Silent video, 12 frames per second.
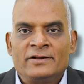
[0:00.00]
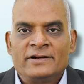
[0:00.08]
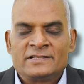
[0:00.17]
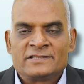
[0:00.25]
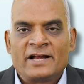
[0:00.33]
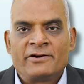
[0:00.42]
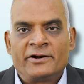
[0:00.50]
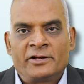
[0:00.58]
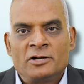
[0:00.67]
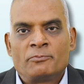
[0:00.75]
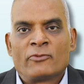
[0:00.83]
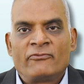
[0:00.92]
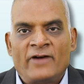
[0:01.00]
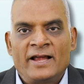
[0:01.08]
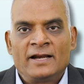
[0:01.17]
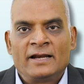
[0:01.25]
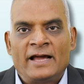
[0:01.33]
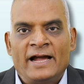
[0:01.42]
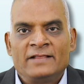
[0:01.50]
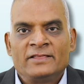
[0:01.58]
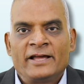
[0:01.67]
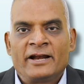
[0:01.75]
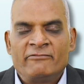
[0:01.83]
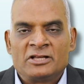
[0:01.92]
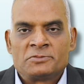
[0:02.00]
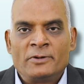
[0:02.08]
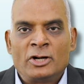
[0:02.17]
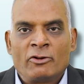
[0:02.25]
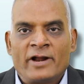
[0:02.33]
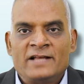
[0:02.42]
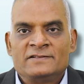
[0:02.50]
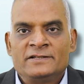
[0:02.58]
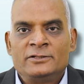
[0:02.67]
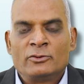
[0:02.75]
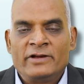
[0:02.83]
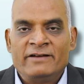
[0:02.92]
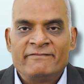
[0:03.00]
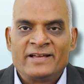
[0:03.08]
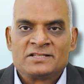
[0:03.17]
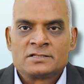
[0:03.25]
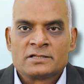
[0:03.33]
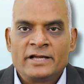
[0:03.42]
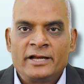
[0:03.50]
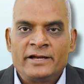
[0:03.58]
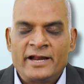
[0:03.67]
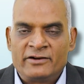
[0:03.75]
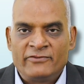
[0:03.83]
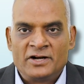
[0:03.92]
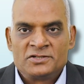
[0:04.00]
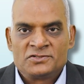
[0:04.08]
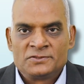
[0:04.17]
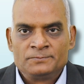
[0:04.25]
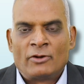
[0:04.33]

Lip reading: risk and return profile and their investment horizon to invest in debt funds.